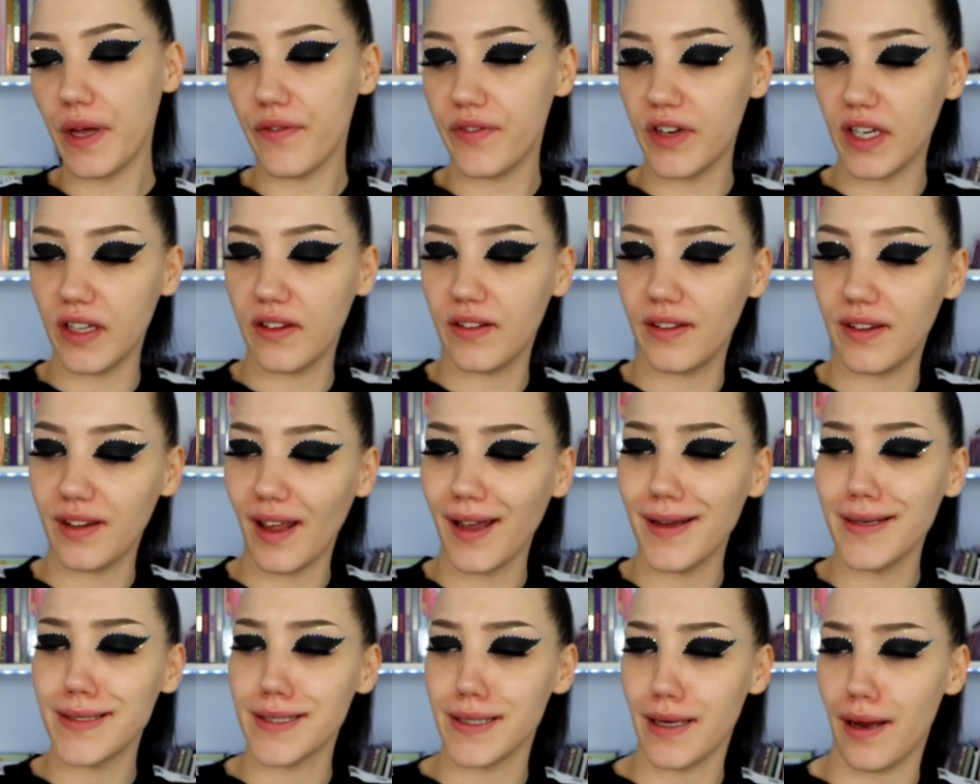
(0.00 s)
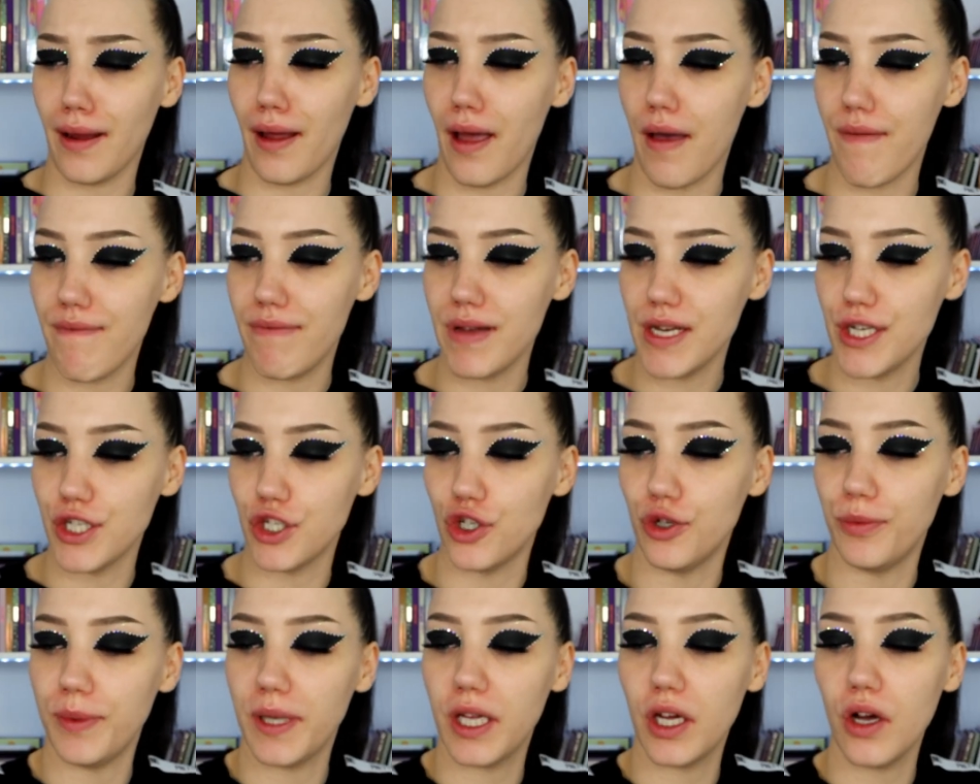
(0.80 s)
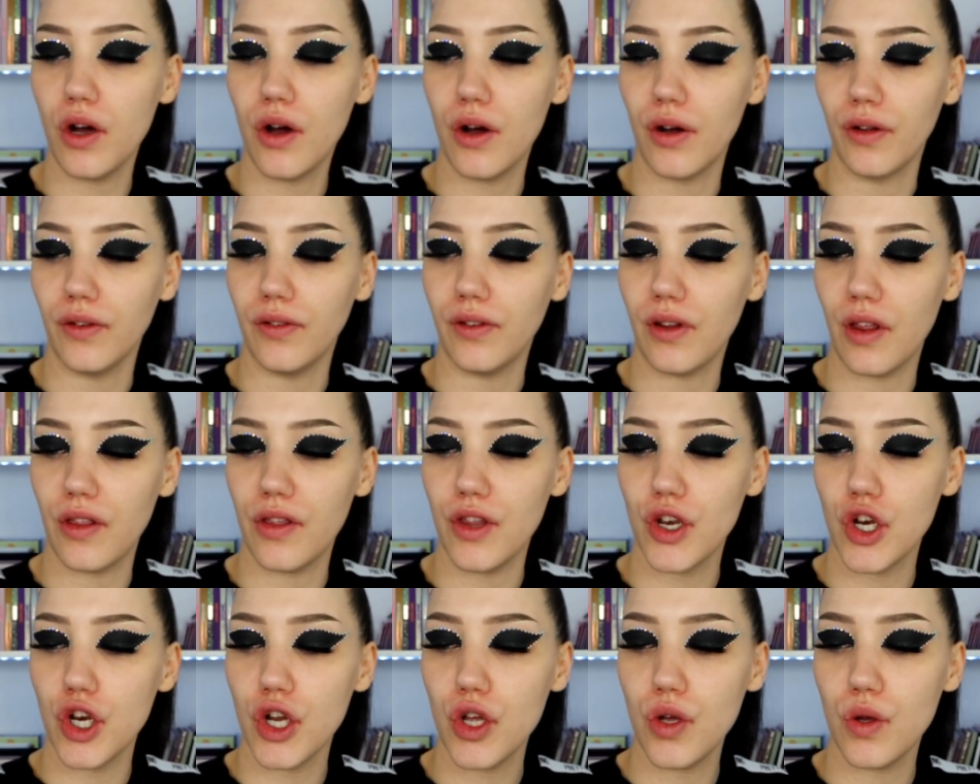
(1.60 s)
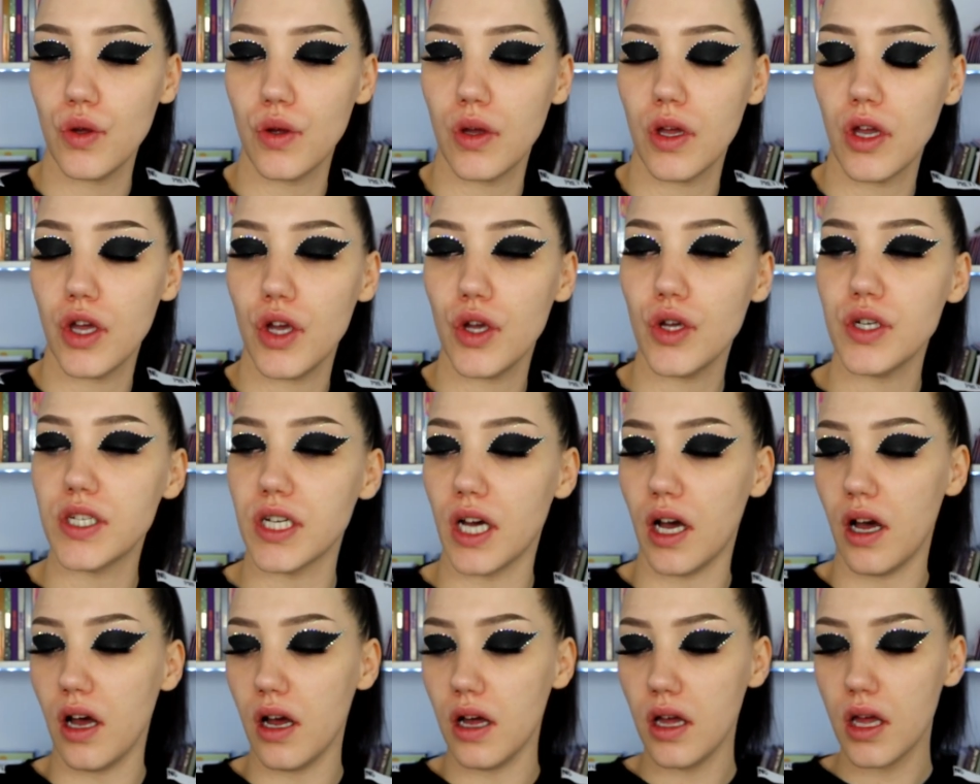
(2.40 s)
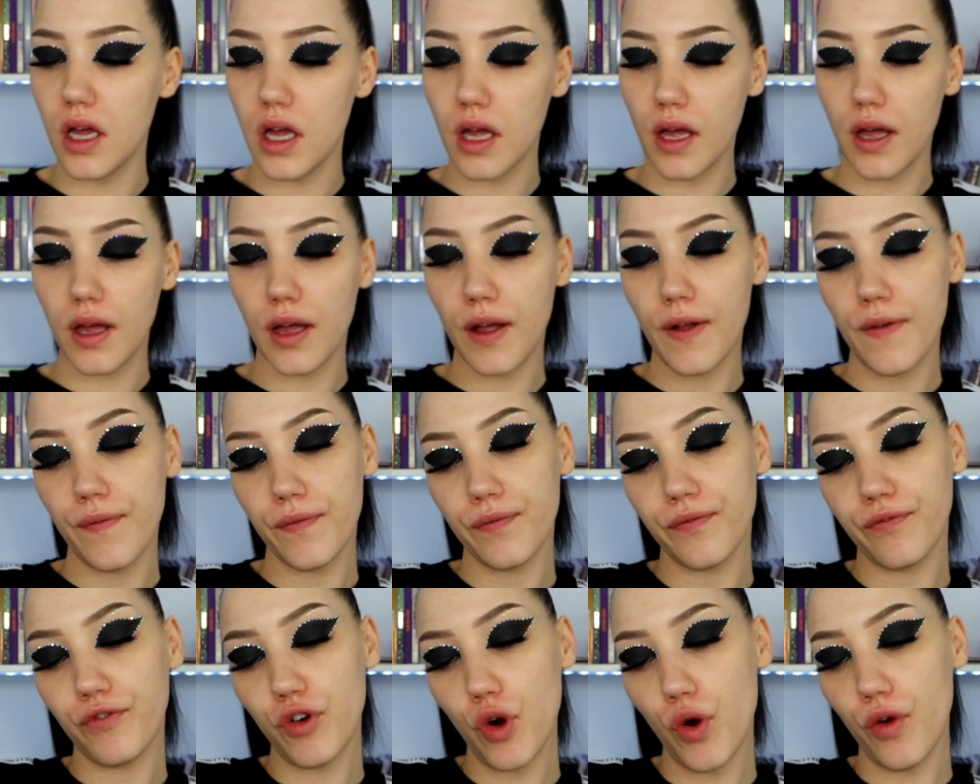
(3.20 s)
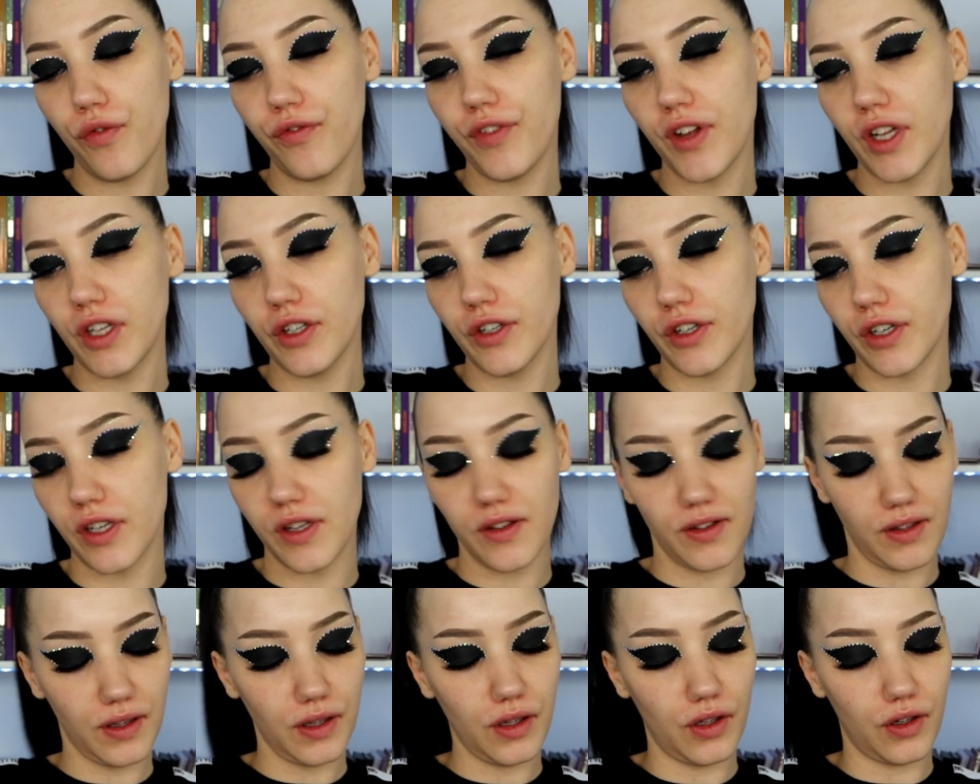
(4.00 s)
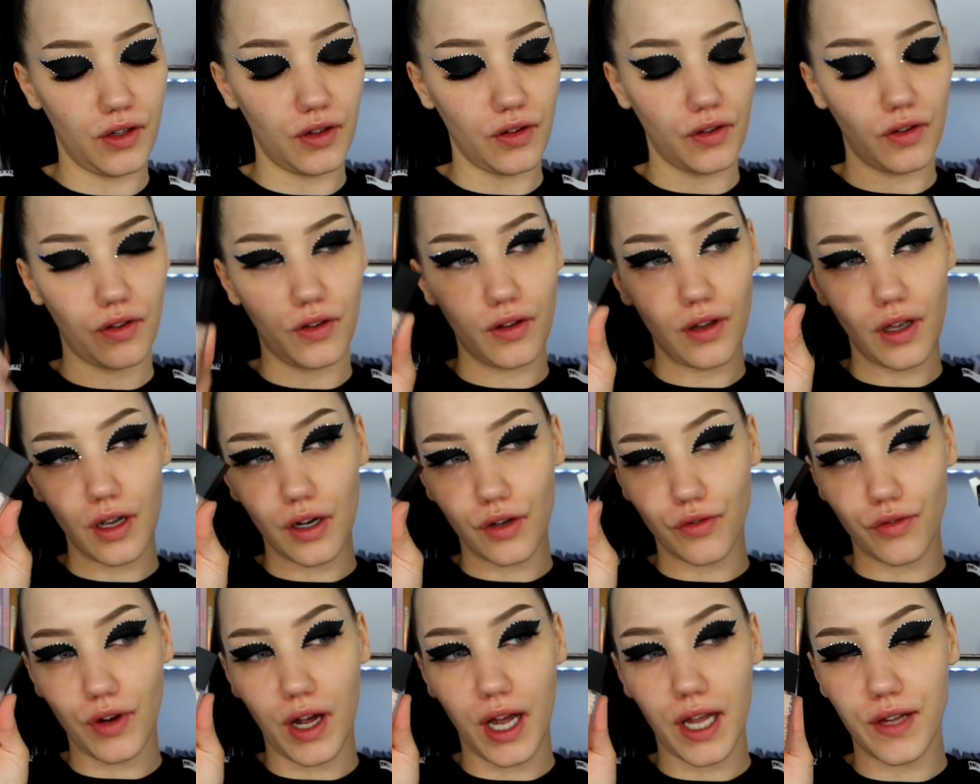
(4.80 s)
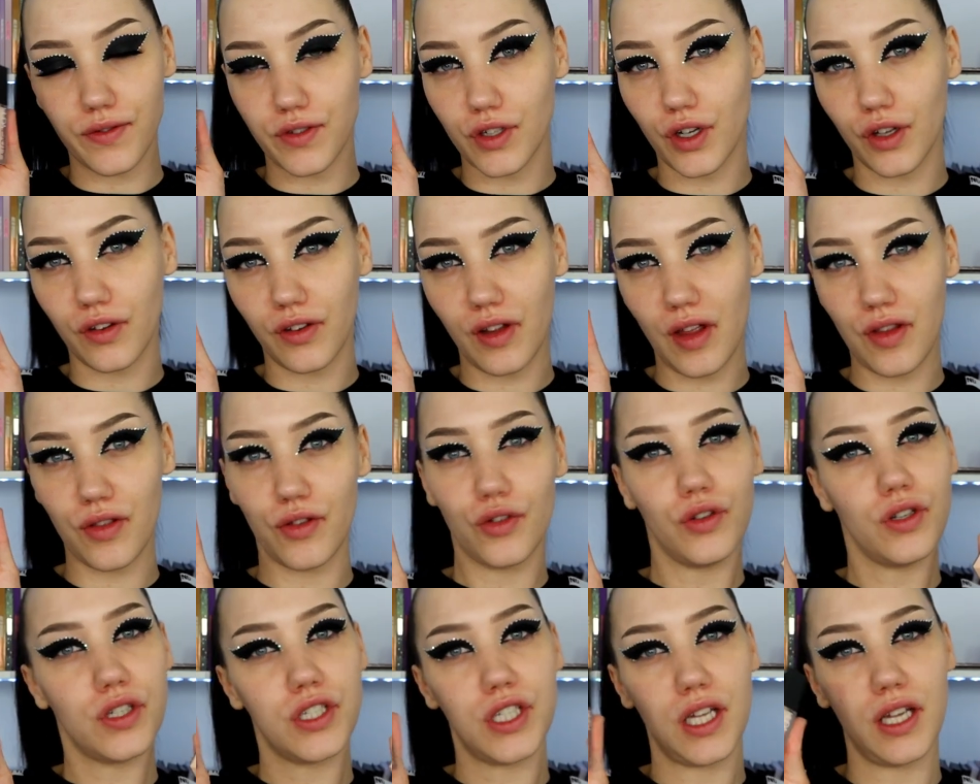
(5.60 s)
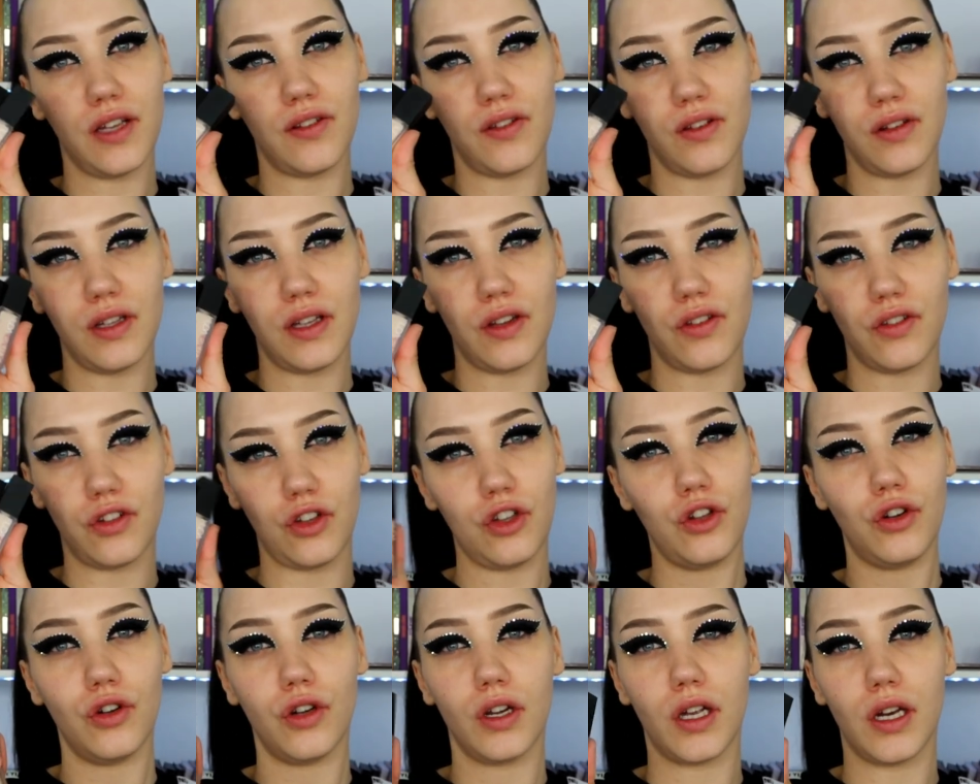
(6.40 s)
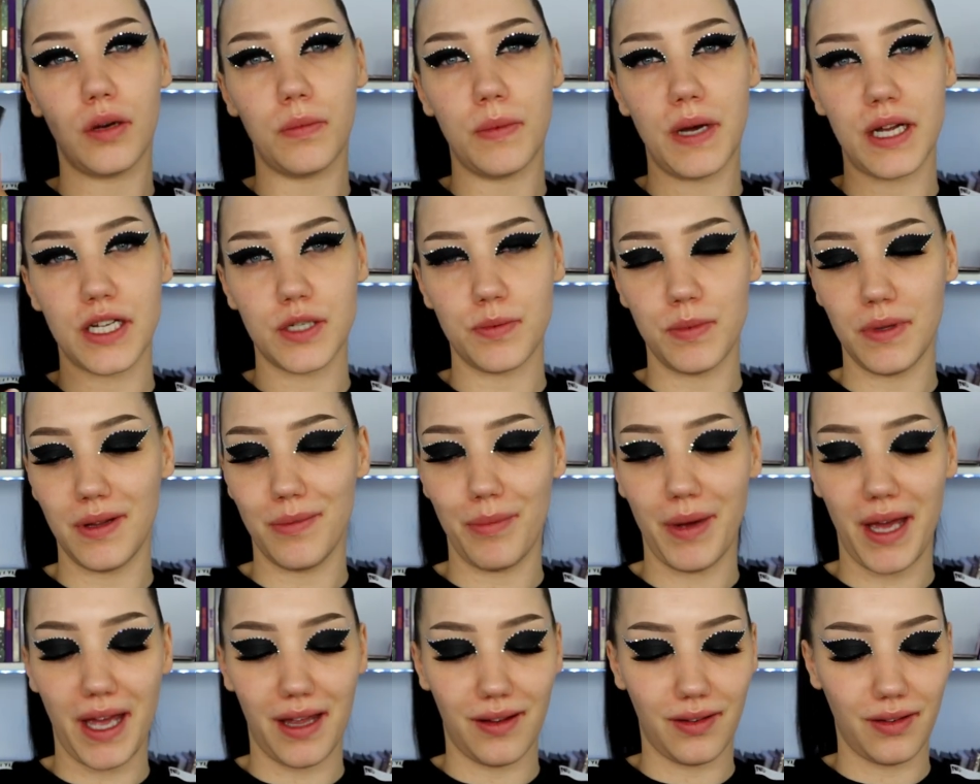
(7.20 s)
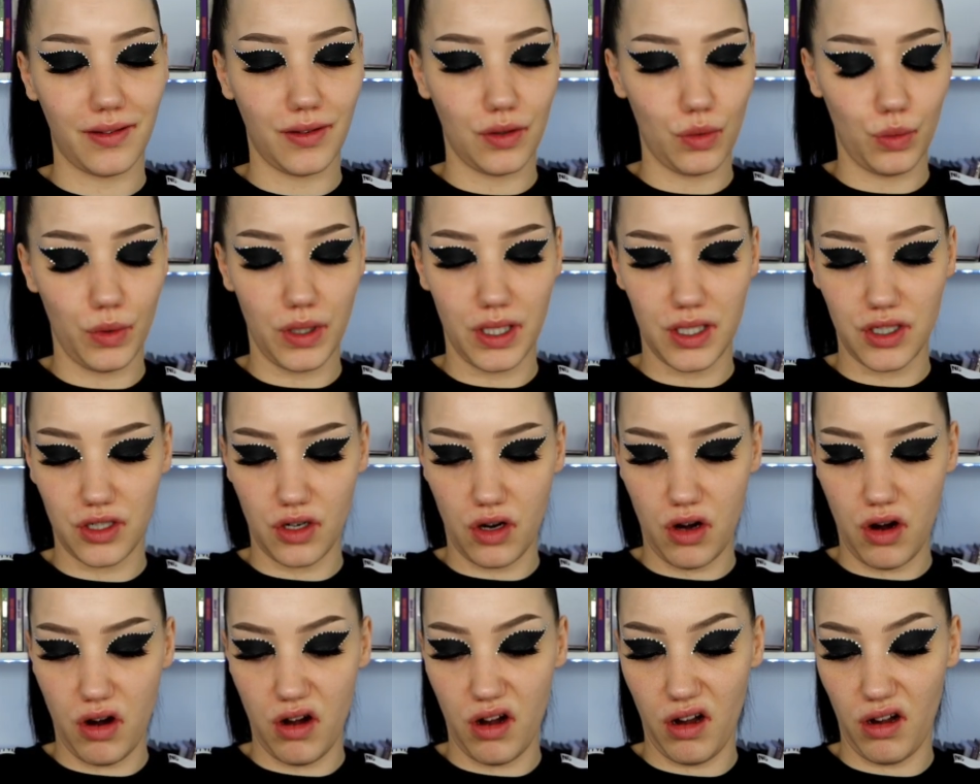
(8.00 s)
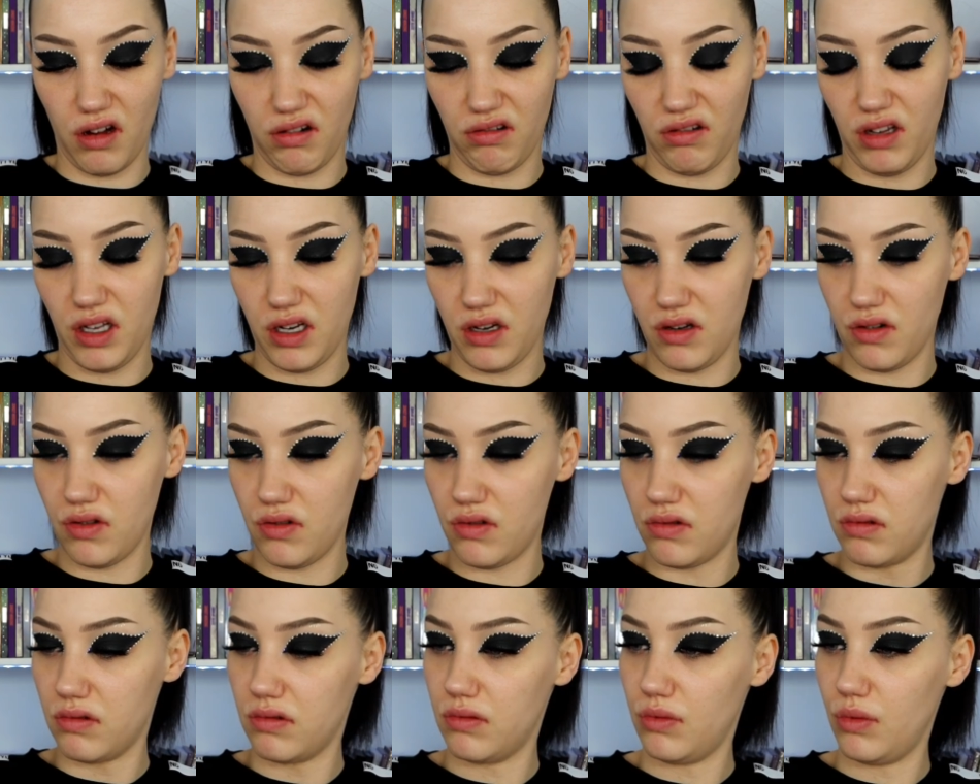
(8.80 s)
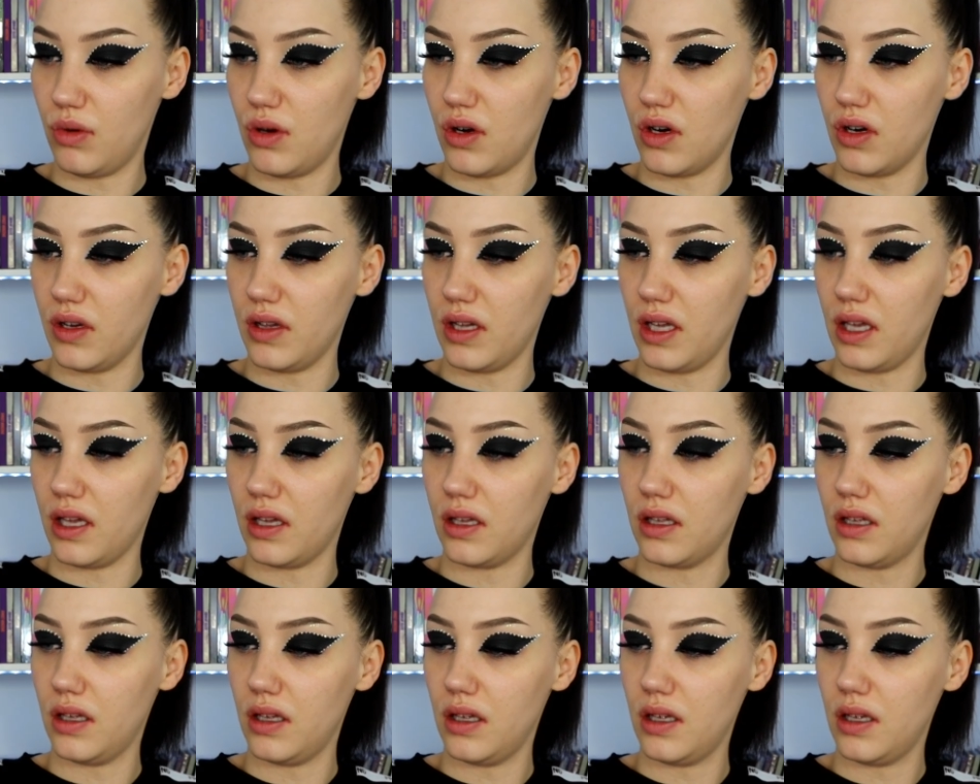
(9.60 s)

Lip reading: have an exciting video because the new Huda Faux Filter Concealers arrived. Got sent three shades and these two are going to match me the best, which are, I don't know, what are they?